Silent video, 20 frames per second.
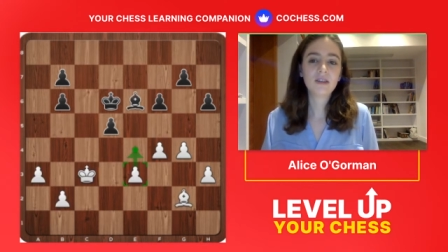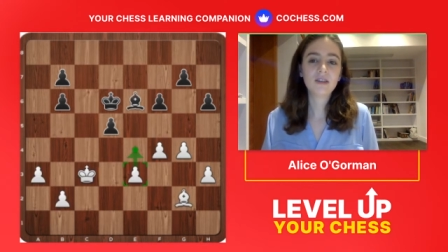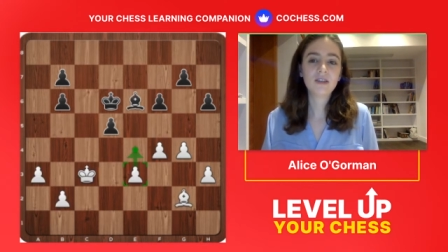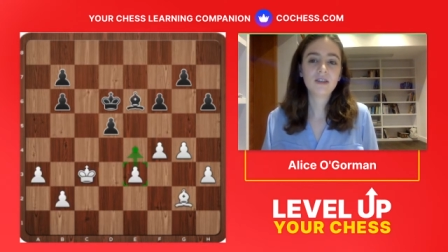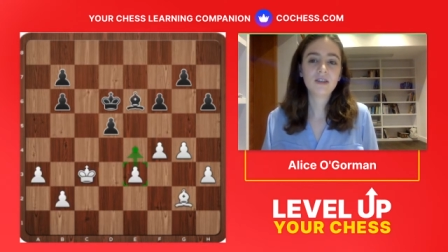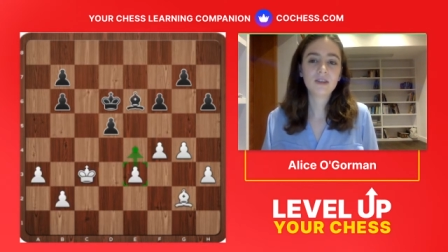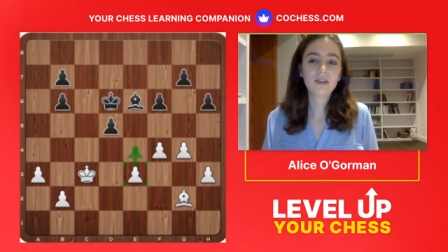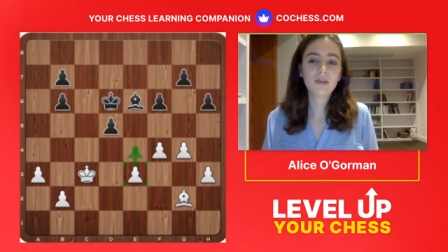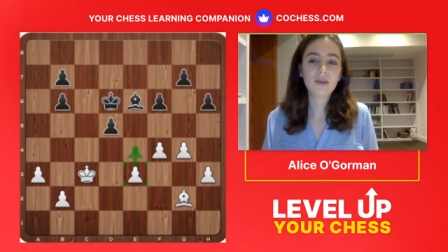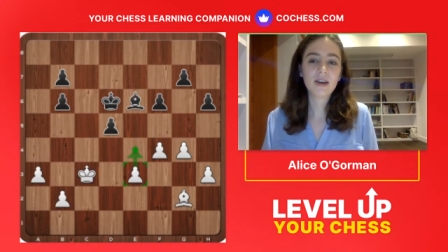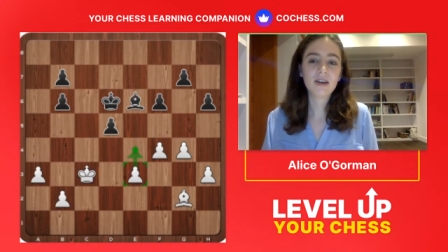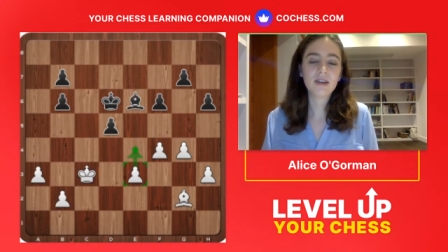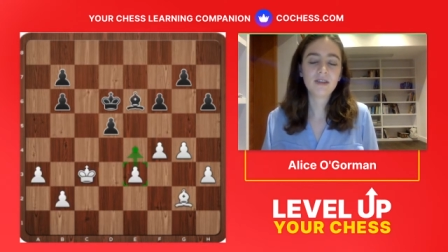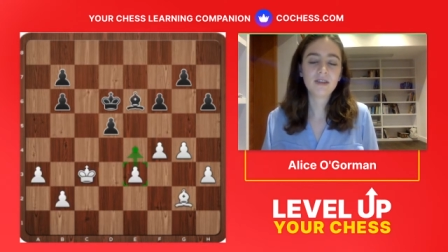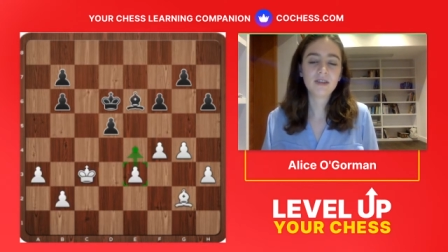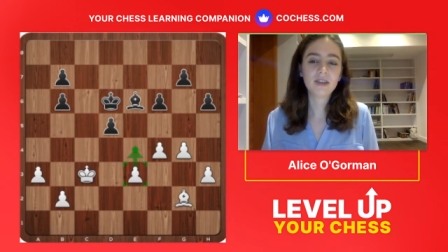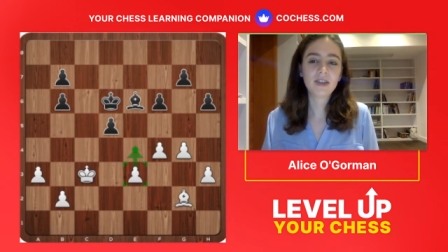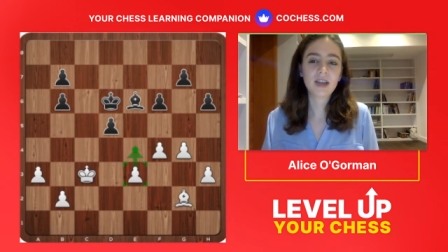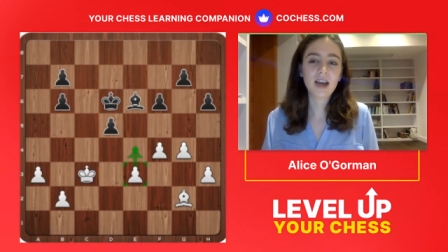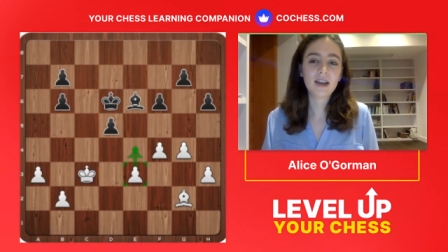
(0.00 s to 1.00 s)
just by
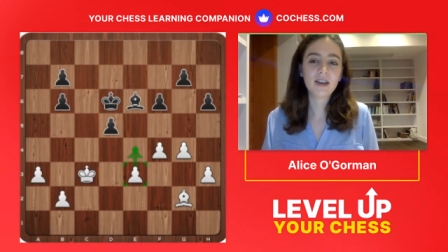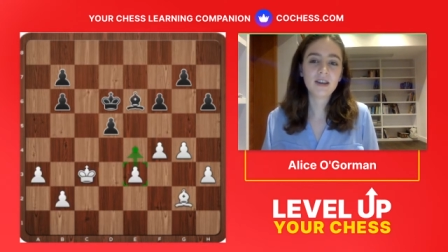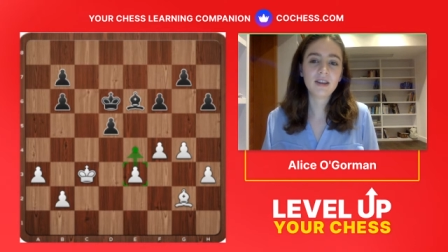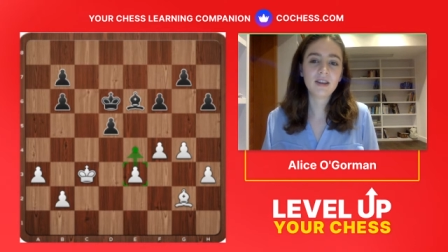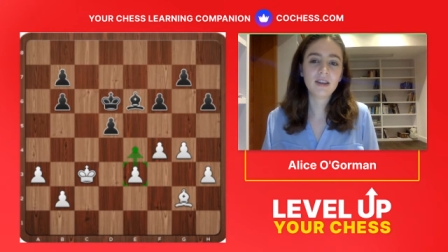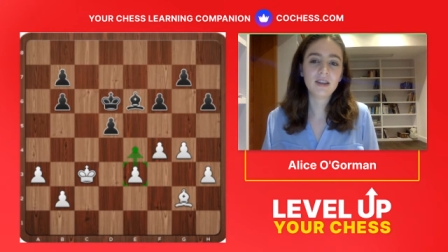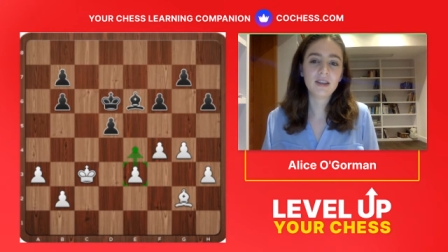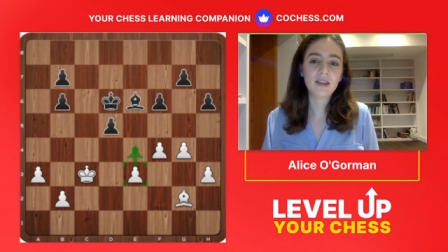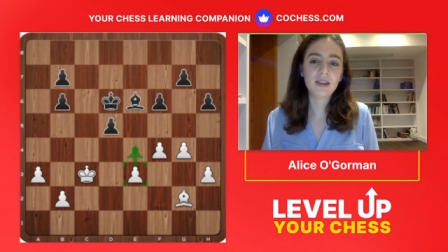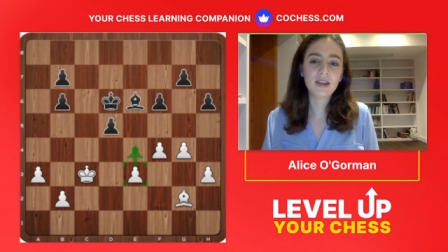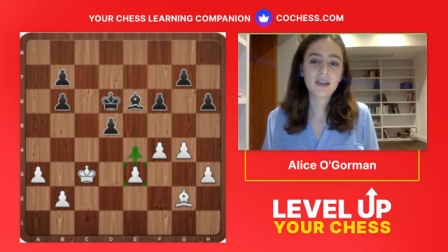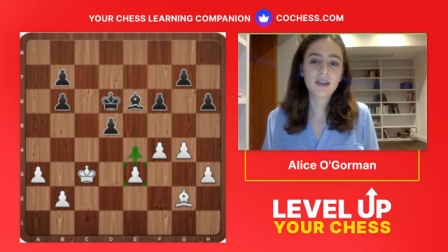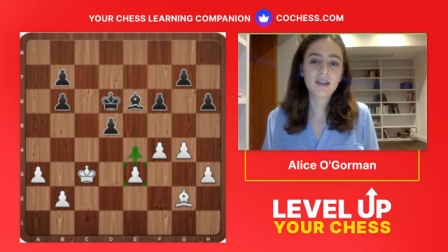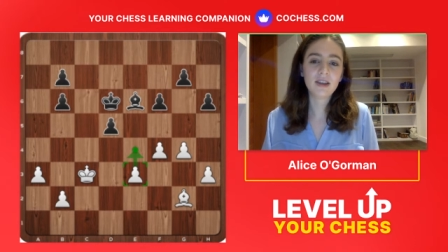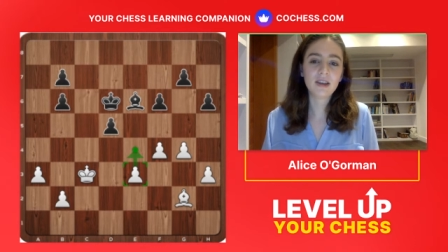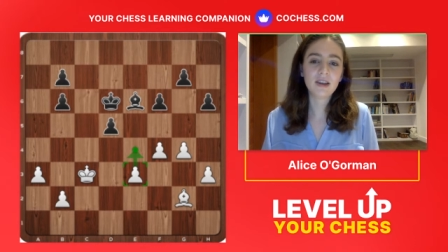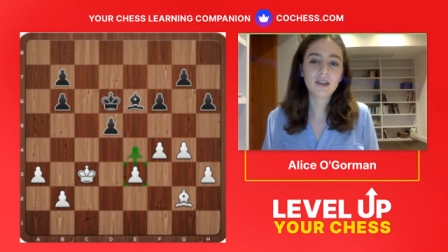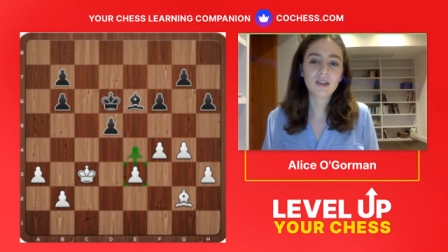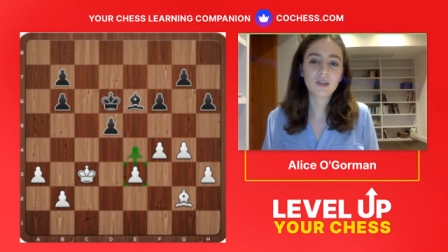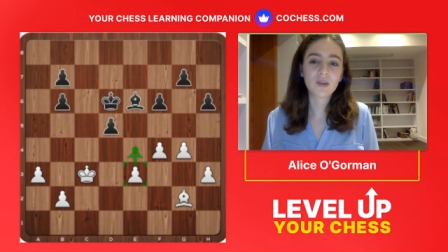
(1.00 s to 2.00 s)
understanding that these
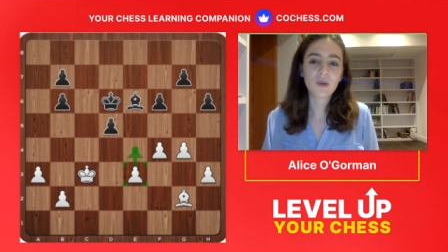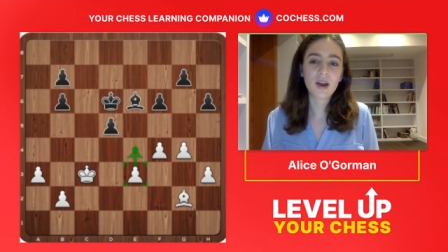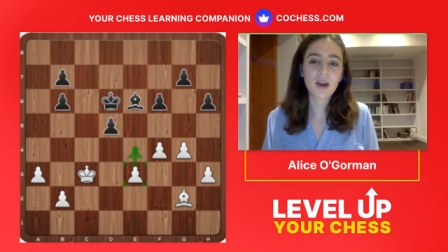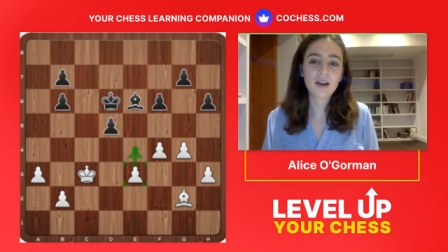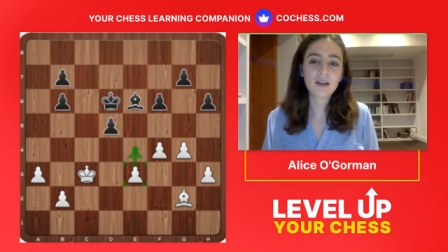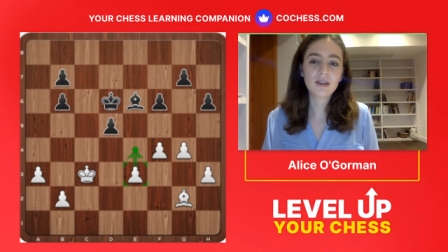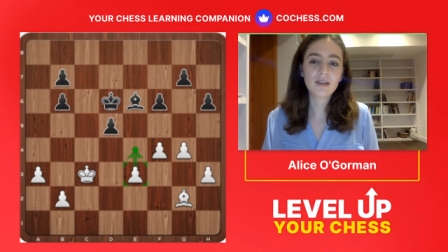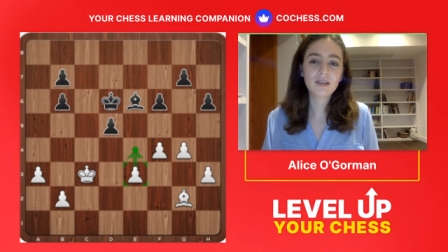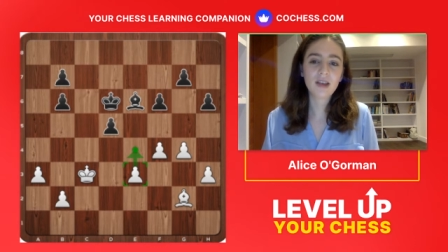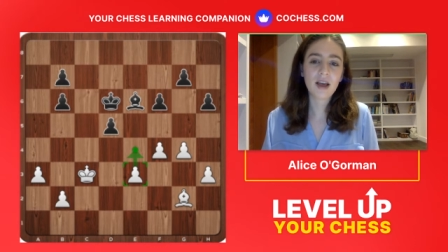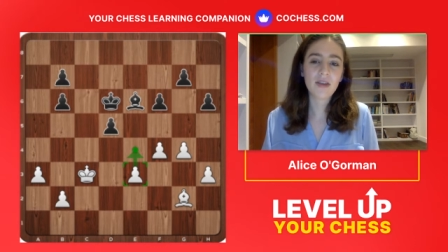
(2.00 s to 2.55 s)
light squares